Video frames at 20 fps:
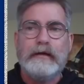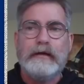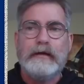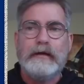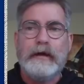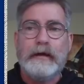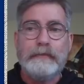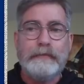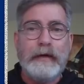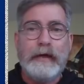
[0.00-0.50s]

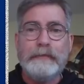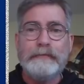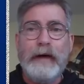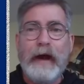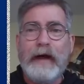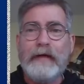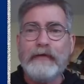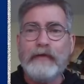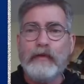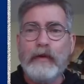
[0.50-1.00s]
And, and
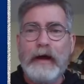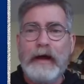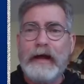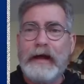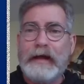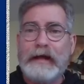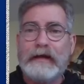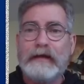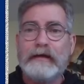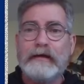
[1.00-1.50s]
by the
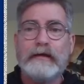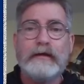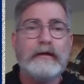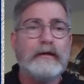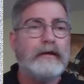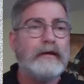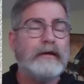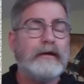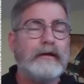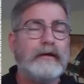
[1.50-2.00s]
way,
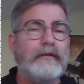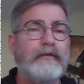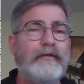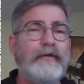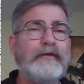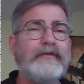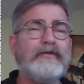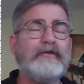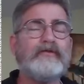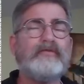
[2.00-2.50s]

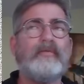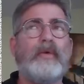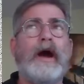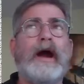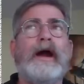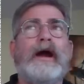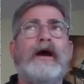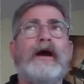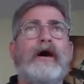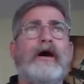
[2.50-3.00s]
this is why
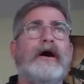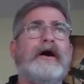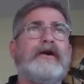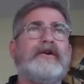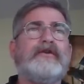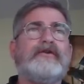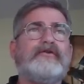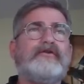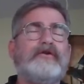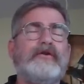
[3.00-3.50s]
I
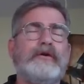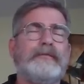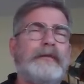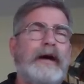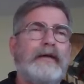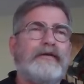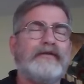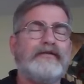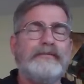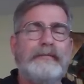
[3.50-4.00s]
argue too
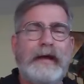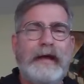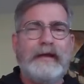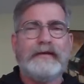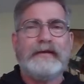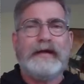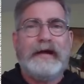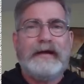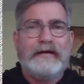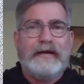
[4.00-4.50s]
about this
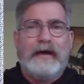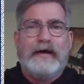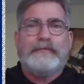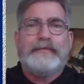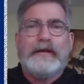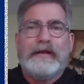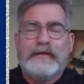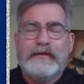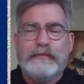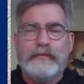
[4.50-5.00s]
mandate not
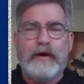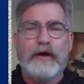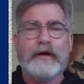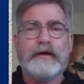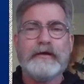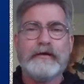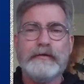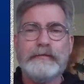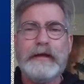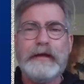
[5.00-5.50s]
being the
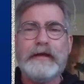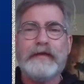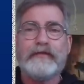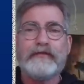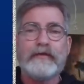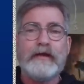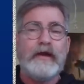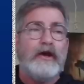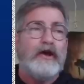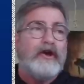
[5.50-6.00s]
mark of the
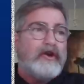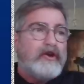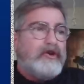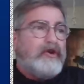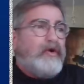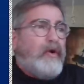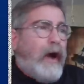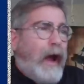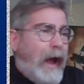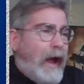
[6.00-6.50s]
beast.
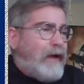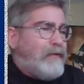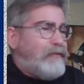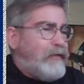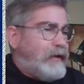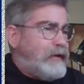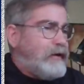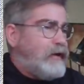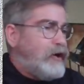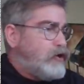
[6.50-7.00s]
You
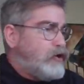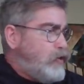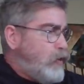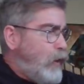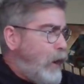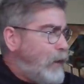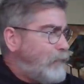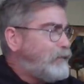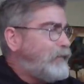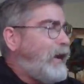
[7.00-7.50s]
haven't, you
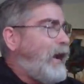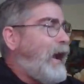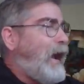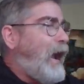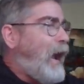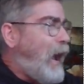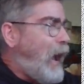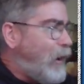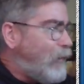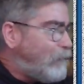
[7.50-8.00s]
have to
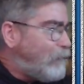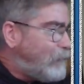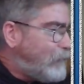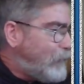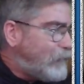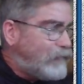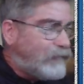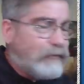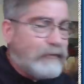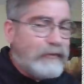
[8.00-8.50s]
have
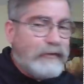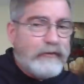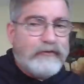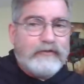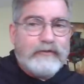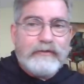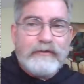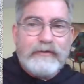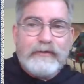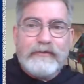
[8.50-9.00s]
this,
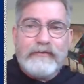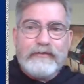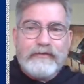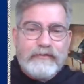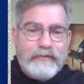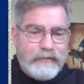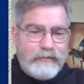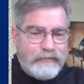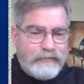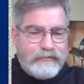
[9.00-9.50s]
this, this,
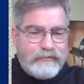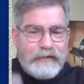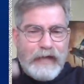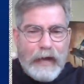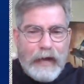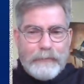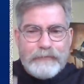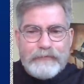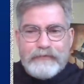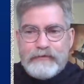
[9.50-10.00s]
this
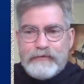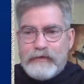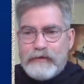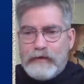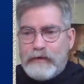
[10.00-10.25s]
steps